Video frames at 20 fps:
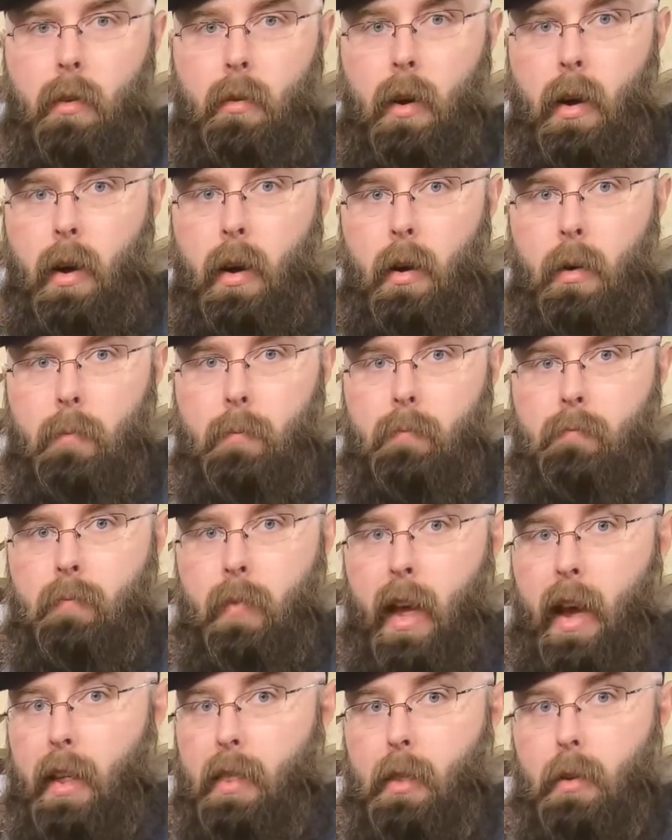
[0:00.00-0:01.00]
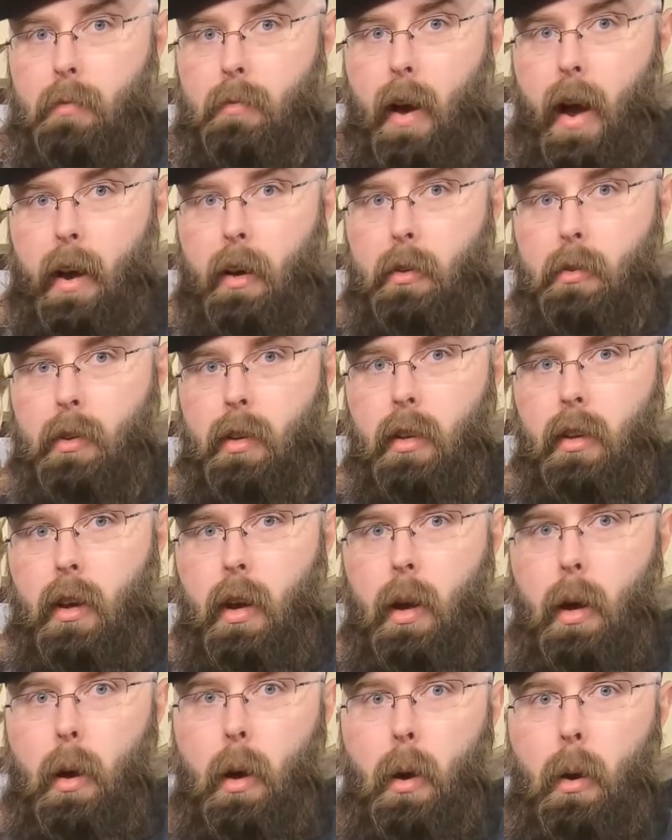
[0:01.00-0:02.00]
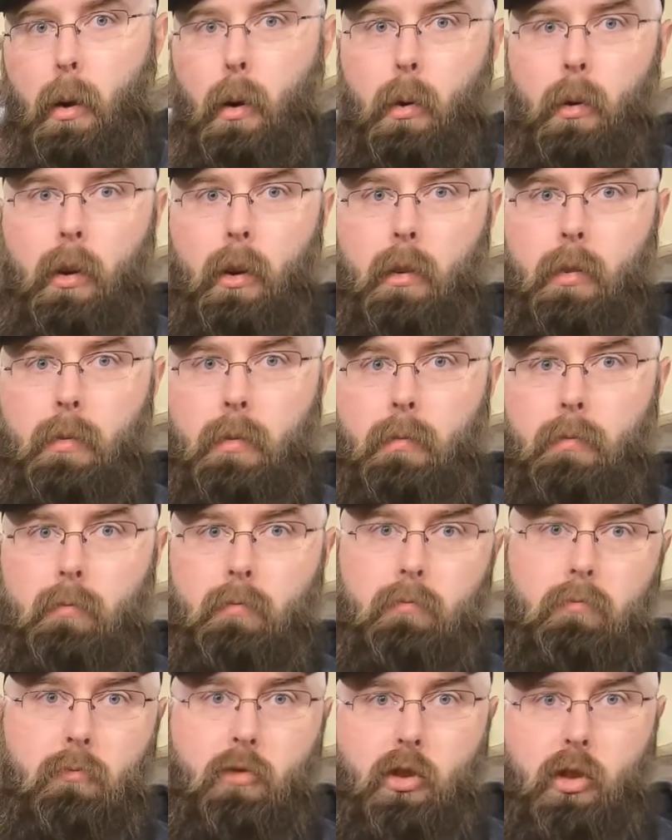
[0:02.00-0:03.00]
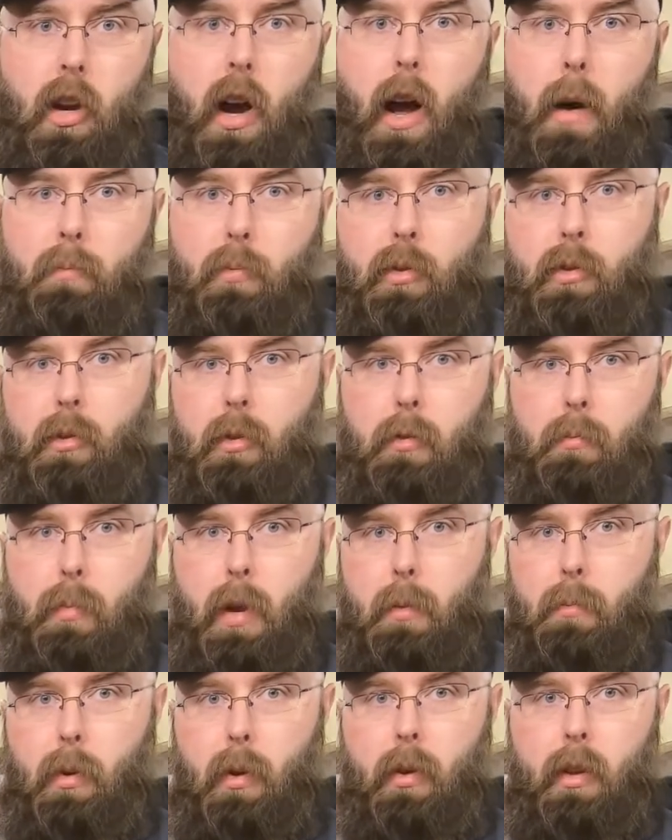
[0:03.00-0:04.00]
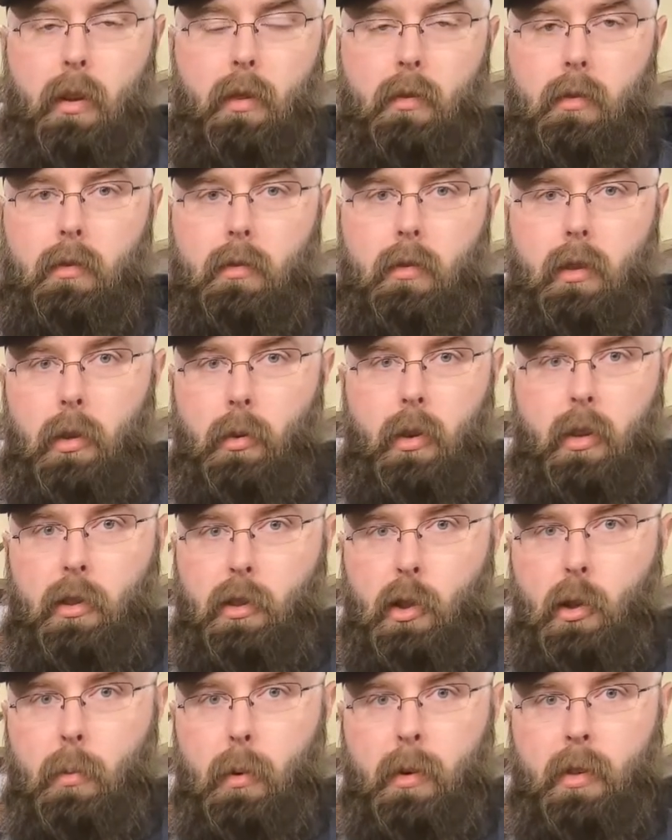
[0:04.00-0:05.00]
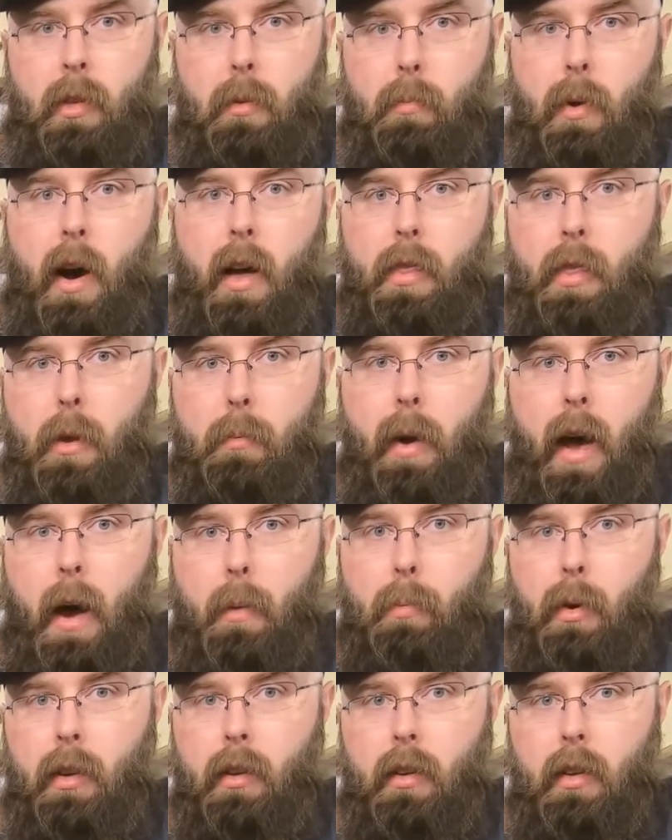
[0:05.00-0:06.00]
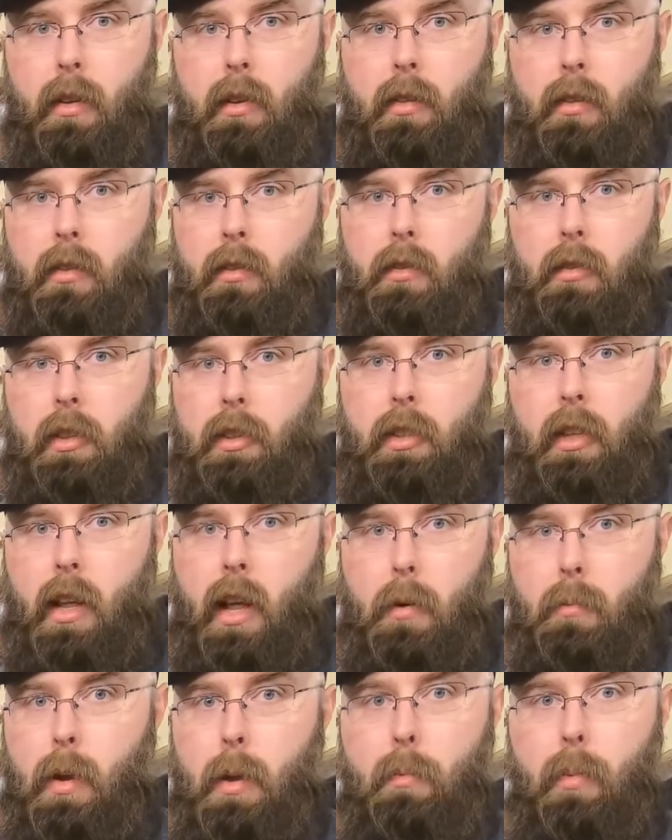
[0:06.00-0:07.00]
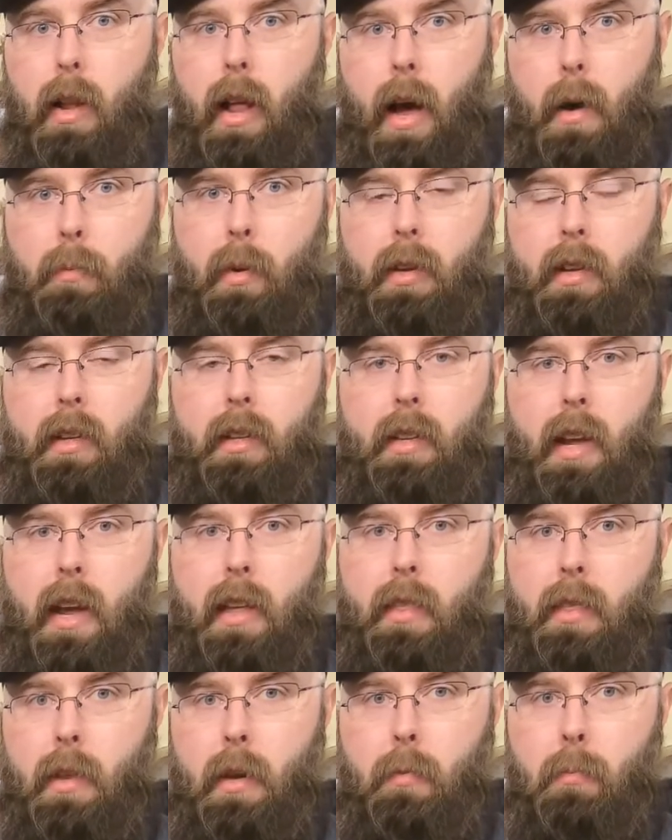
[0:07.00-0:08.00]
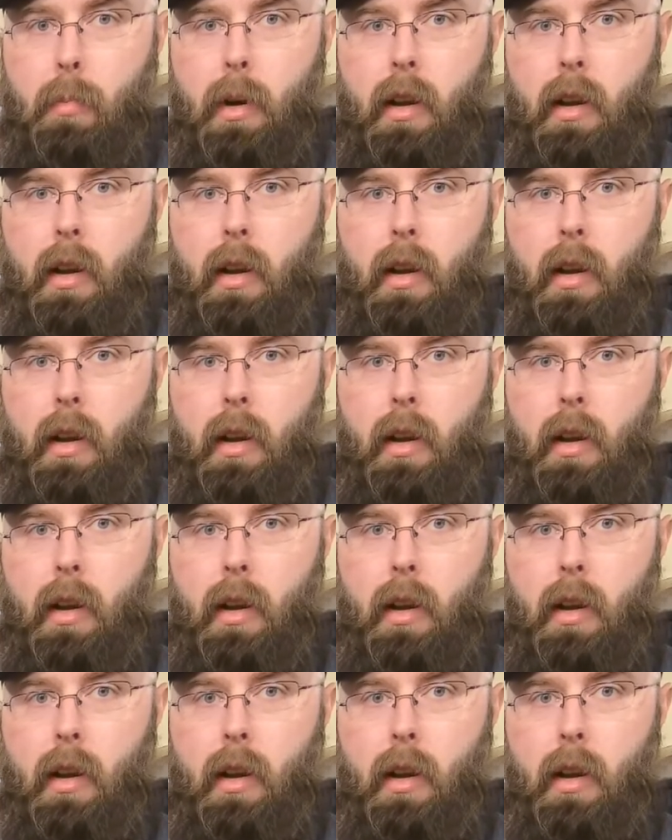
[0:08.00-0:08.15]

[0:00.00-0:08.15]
um, at the factory or if shops or people that, you know, consumers that bought them happened to, just a lot of people happened to date them.